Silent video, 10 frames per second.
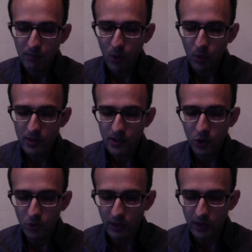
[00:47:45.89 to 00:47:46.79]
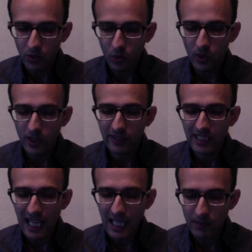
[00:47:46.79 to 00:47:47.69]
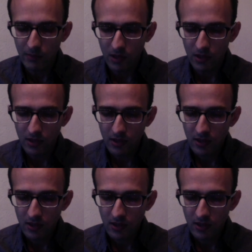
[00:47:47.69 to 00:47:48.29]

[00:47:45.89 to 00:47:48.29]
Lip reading: post-human or even animal,